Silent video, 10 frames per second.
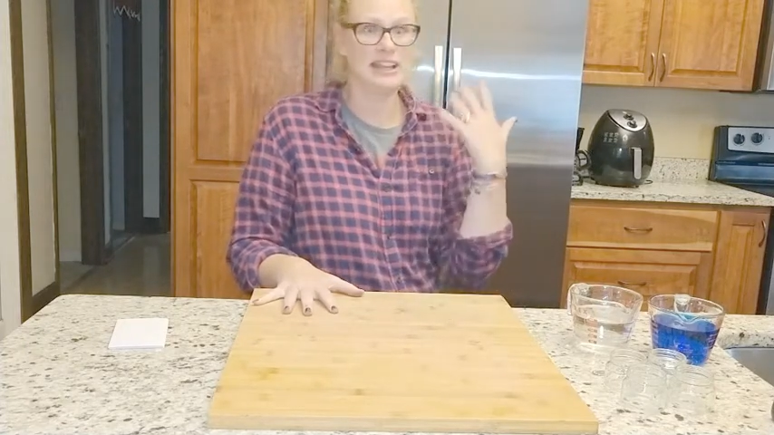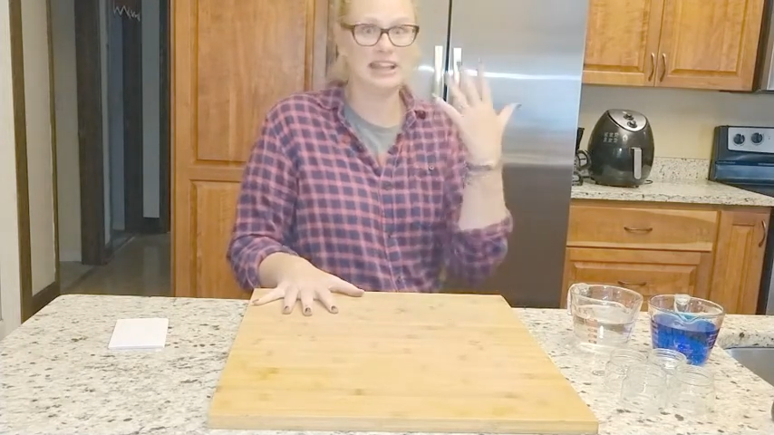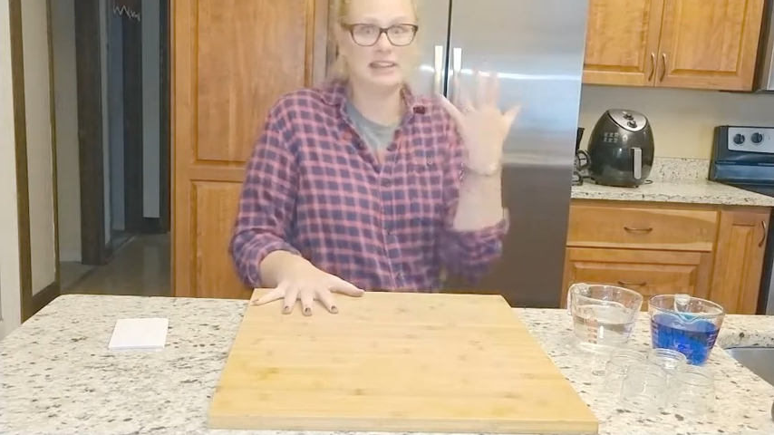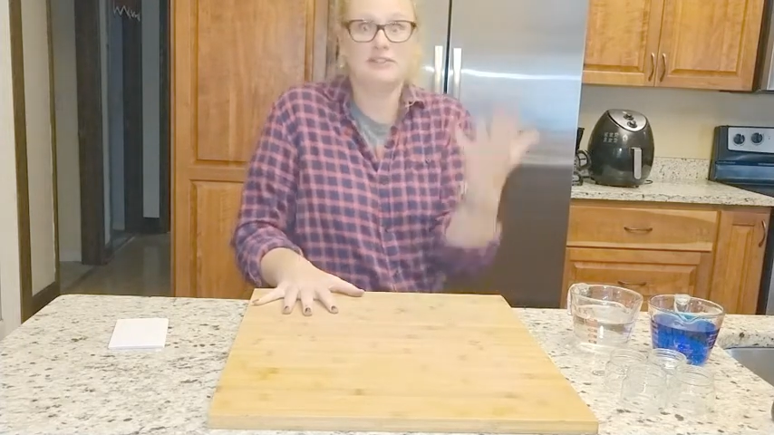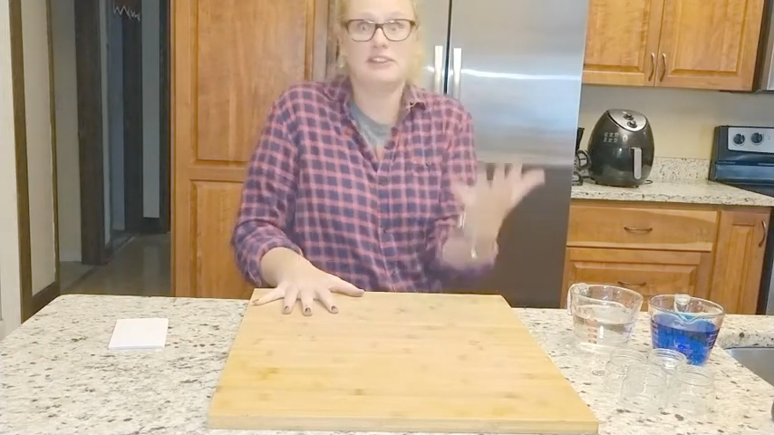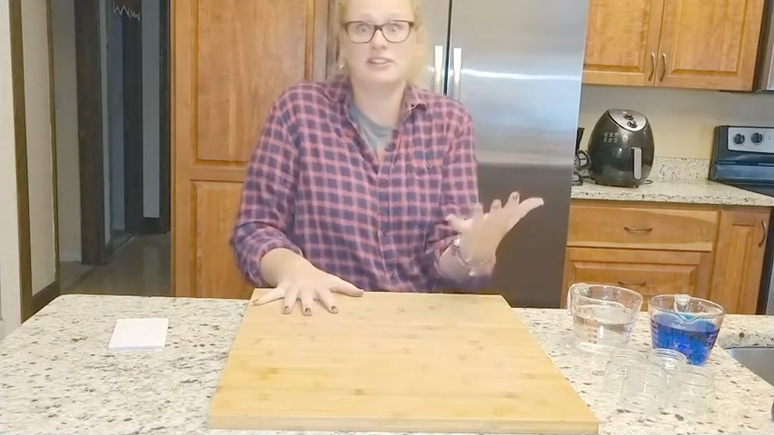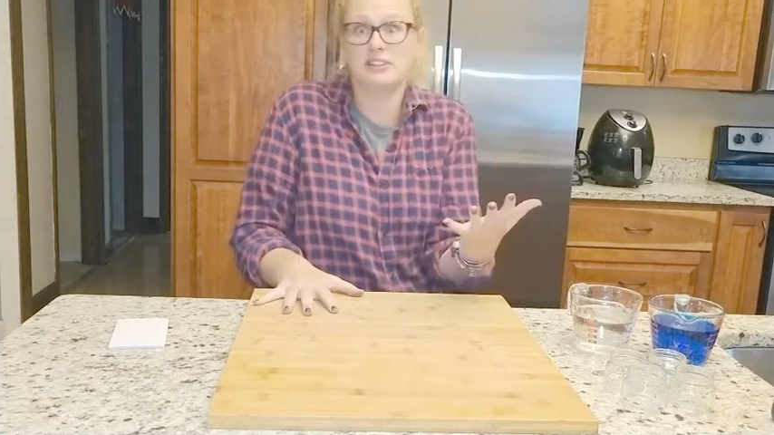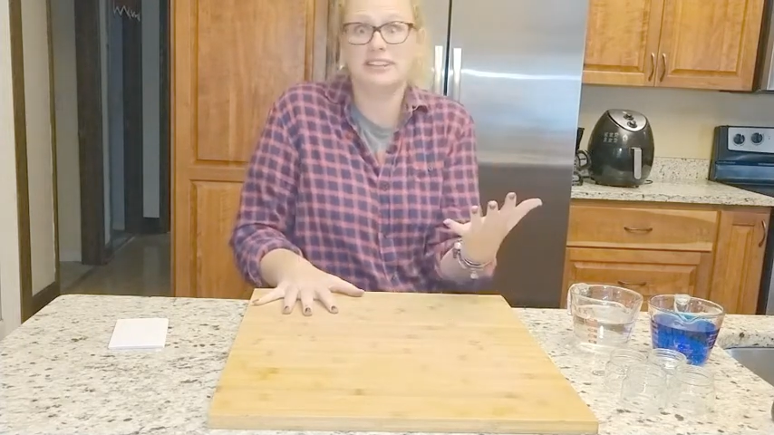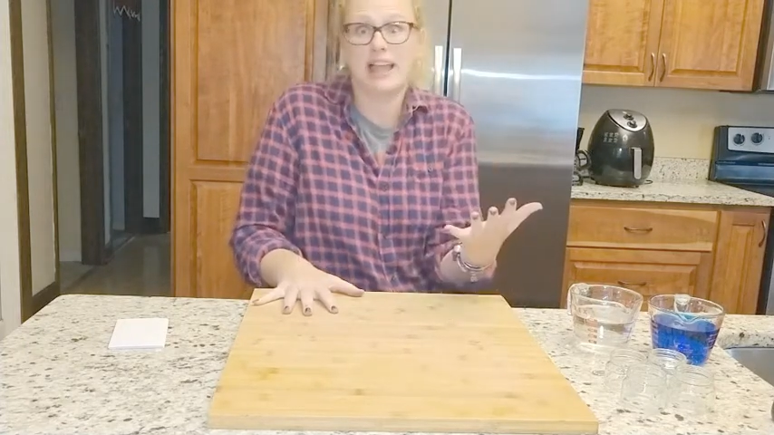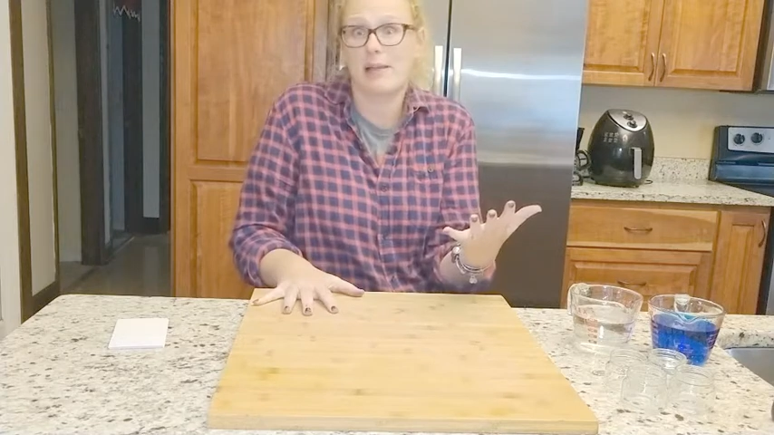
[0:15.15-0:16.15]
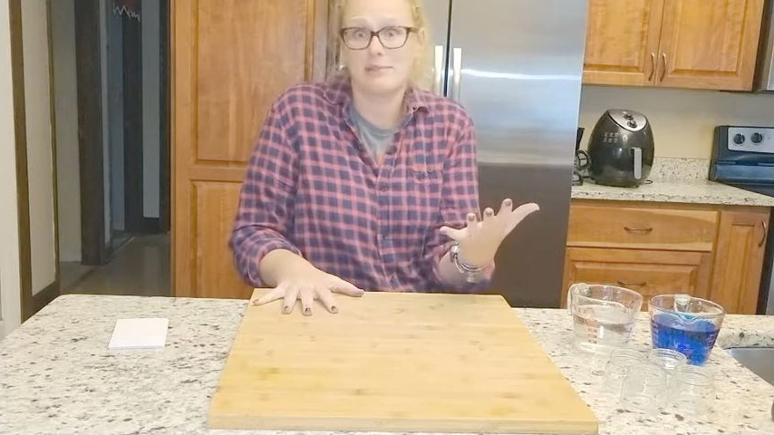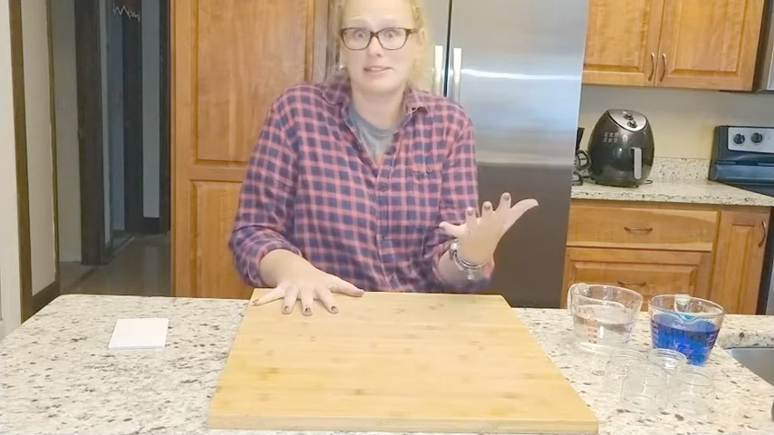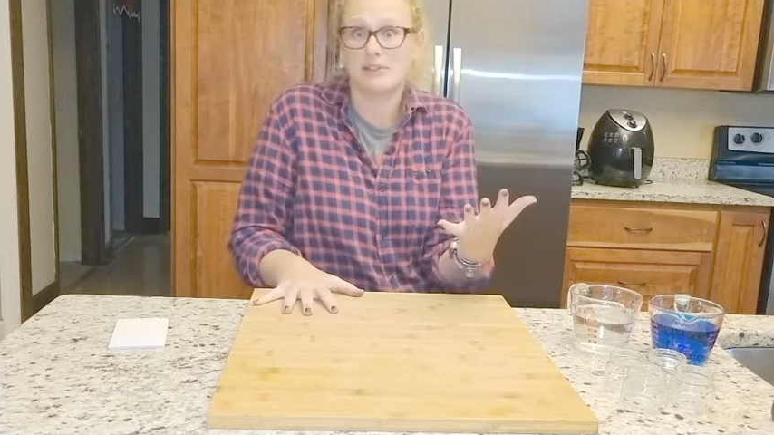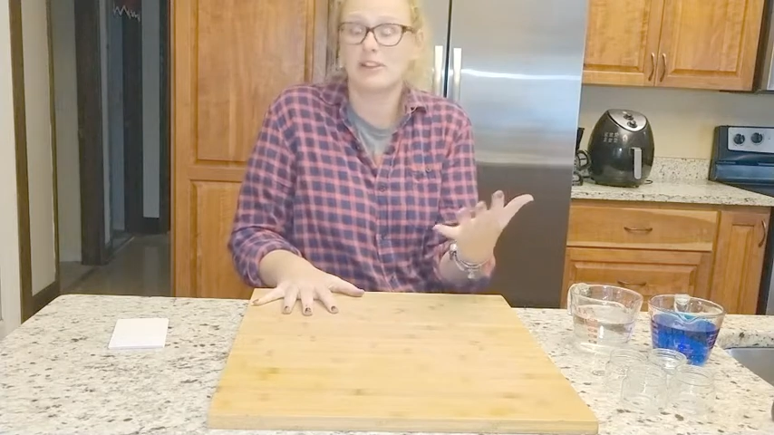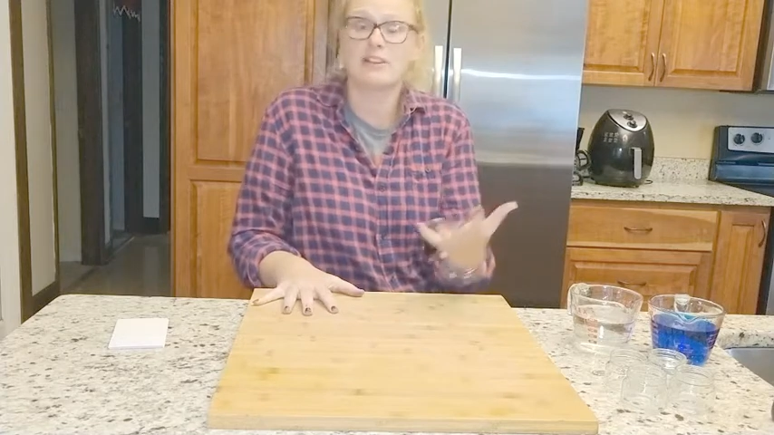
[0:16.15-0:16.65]
envision the
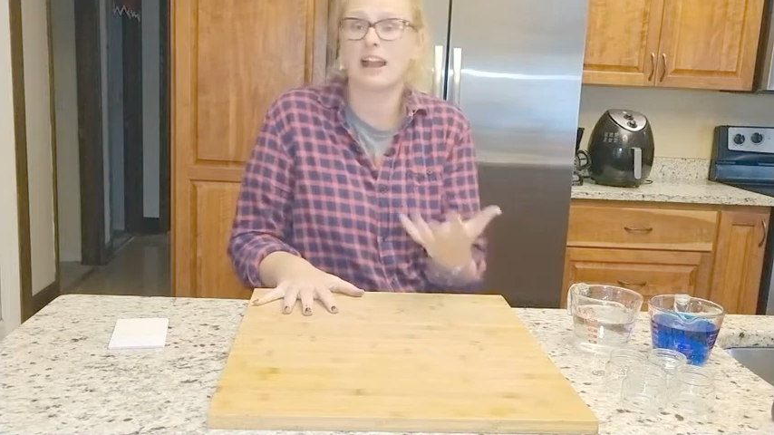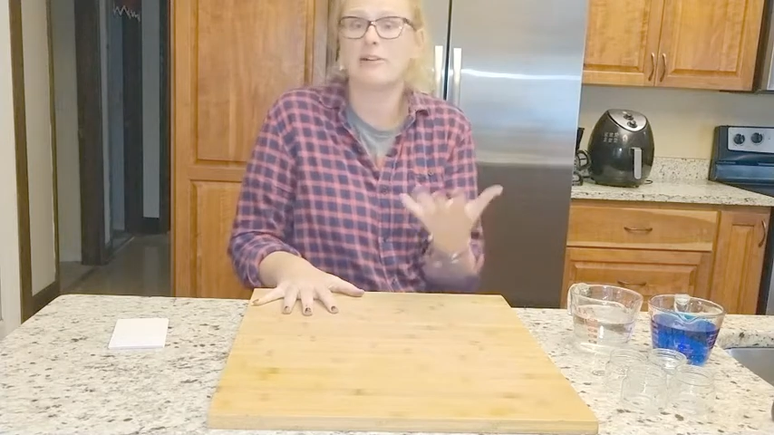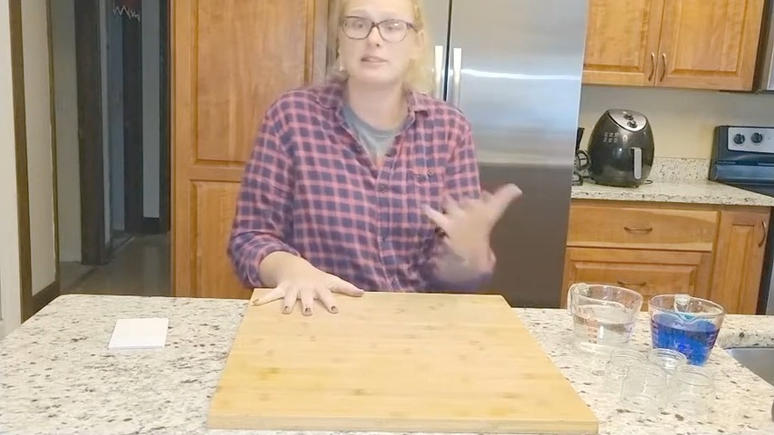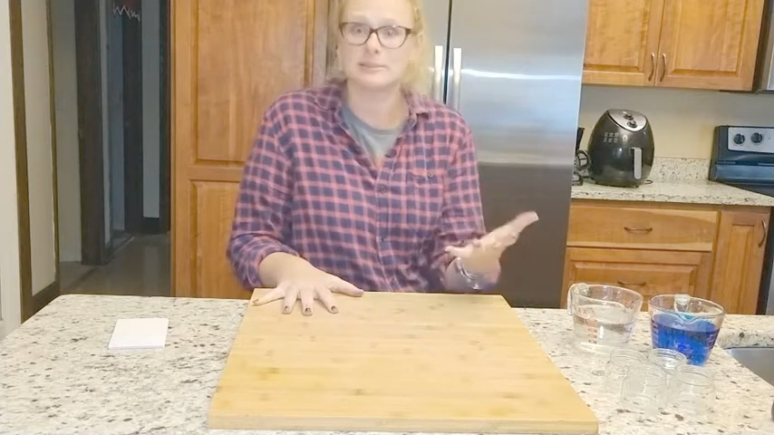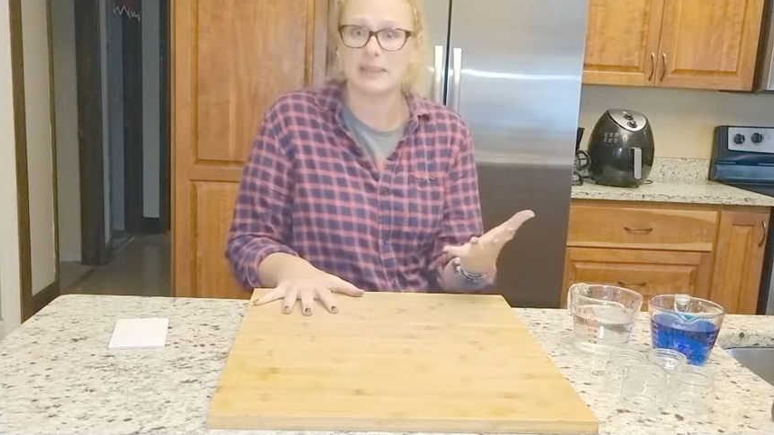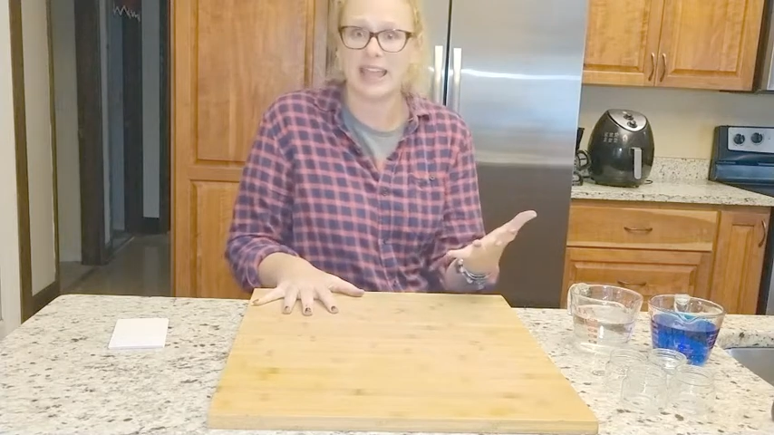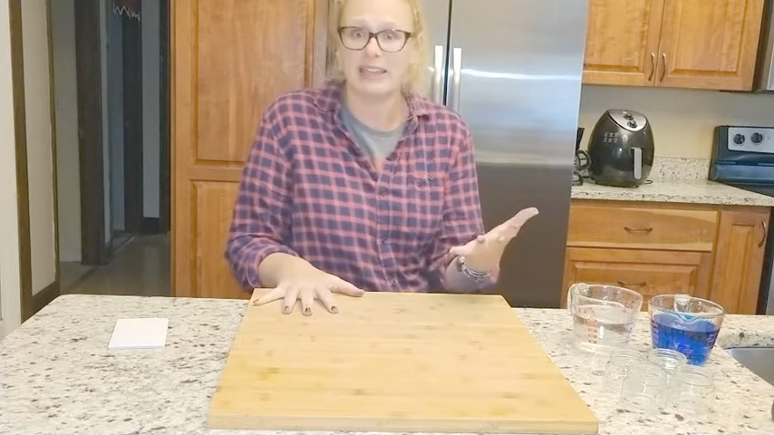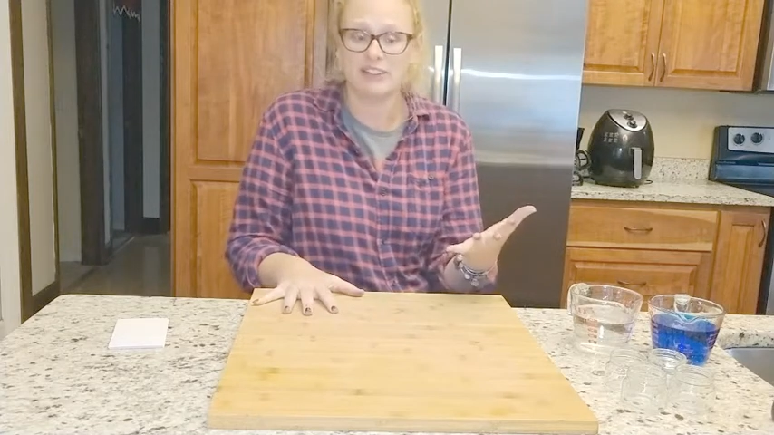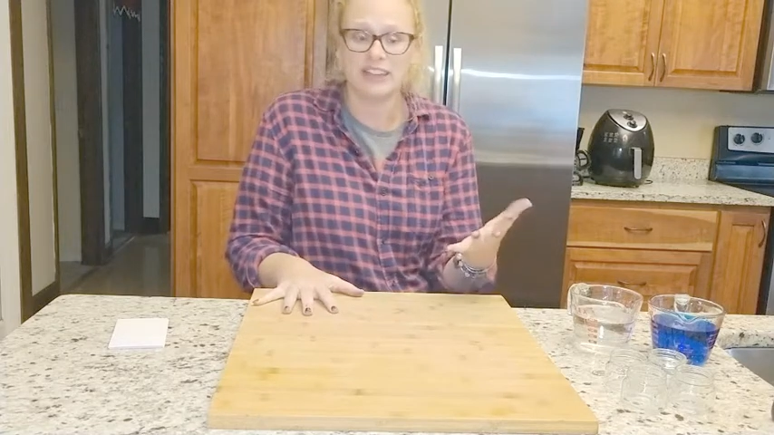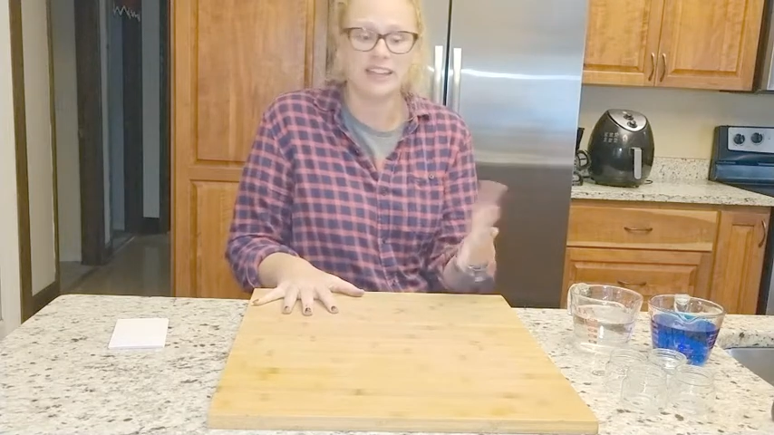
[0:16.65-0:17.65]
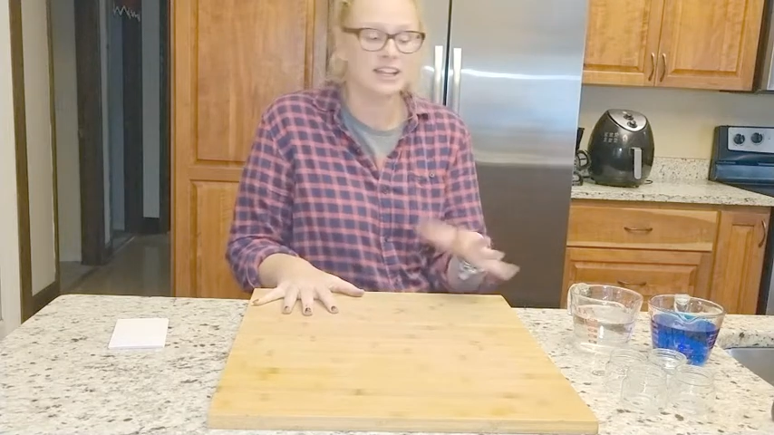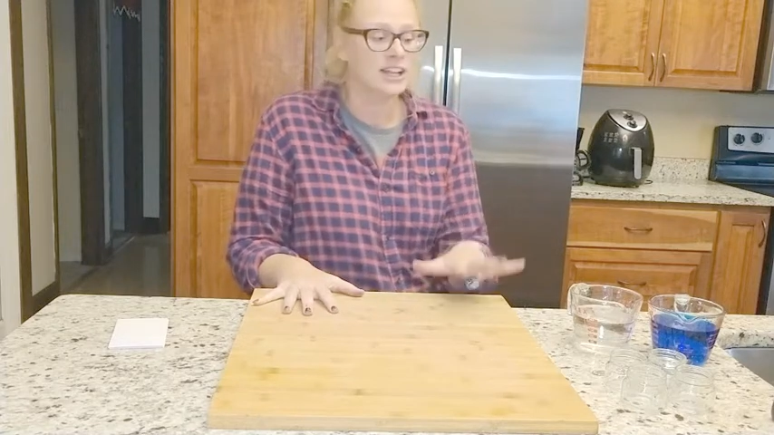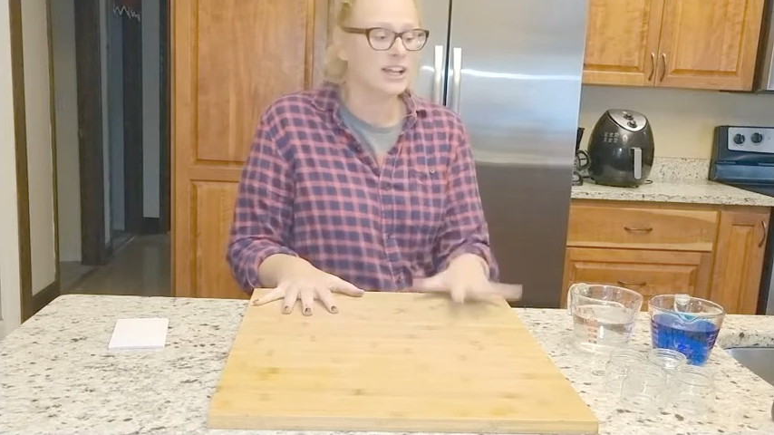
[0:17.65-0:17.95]
atmosphere and how it's behaving.